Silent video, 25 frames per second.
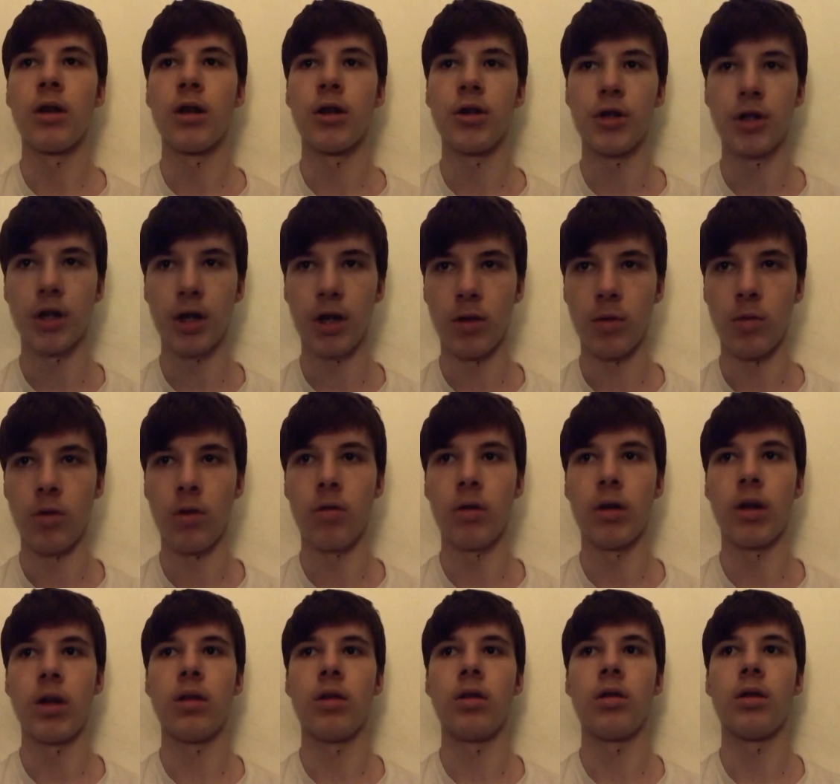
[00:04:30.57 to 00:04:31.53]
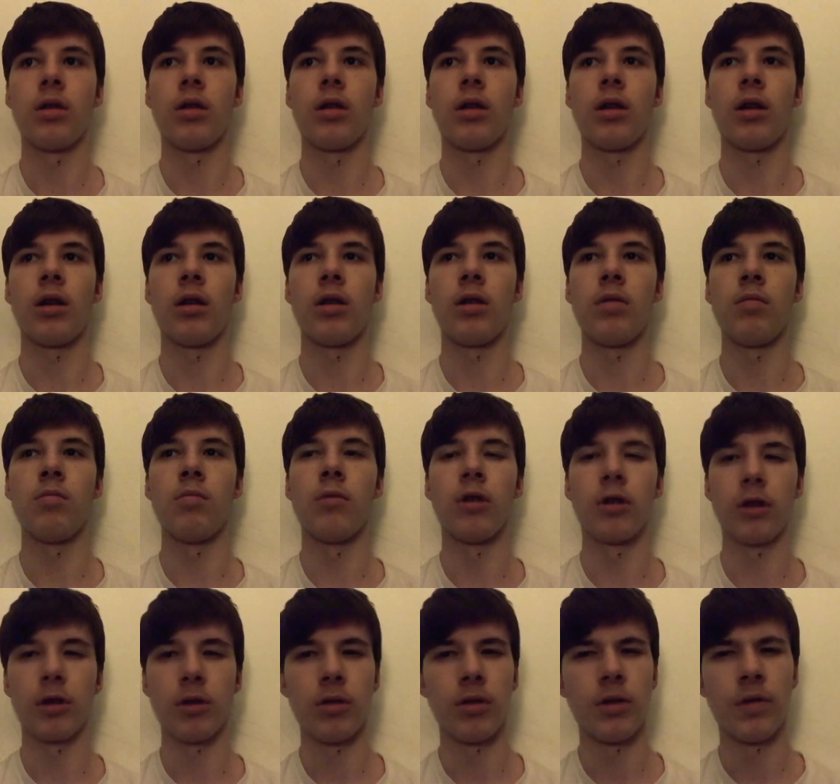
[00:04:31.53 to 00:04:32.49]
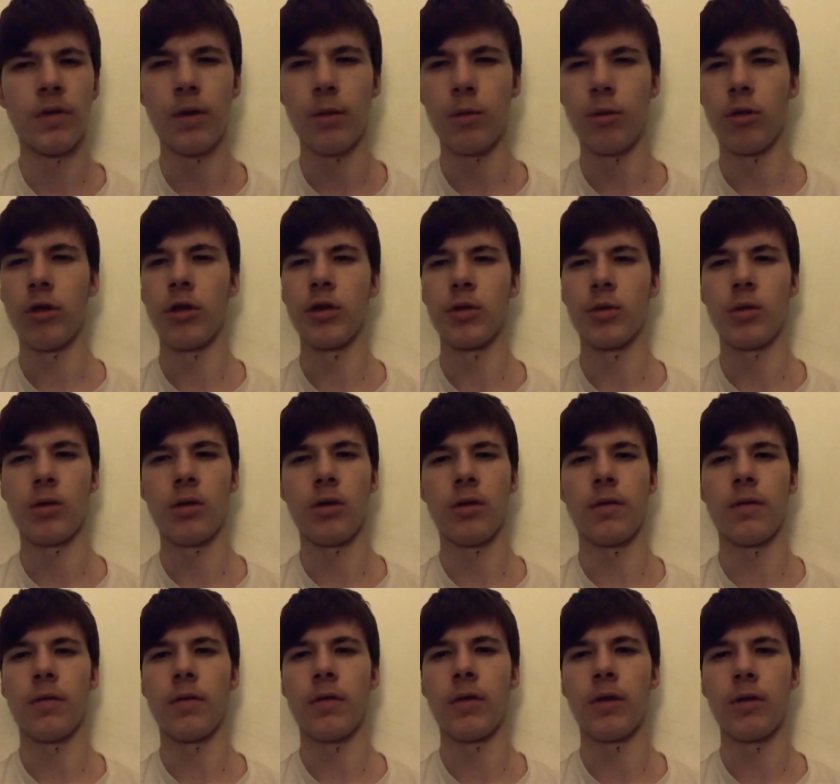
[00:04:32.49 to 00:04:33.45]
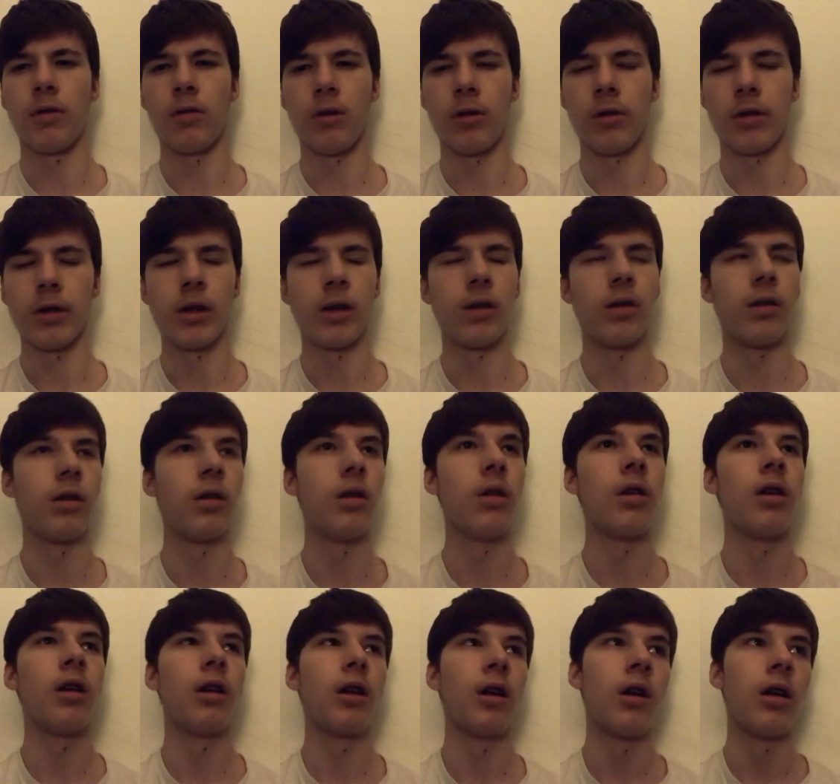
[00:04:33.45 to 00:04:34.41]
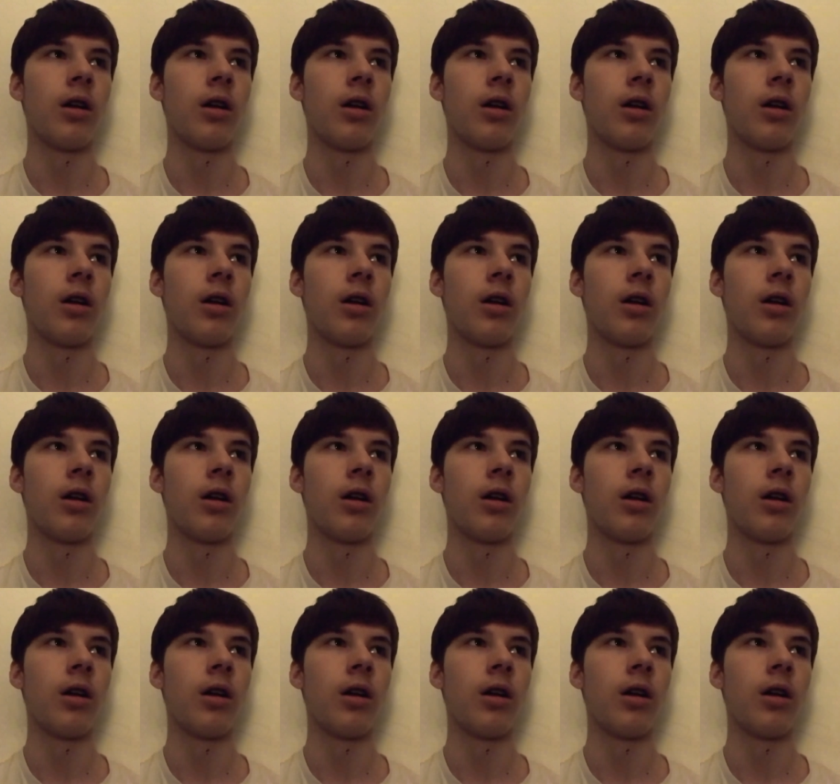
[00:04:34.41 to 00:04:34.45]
and January and it might go into February as well if I feel like it.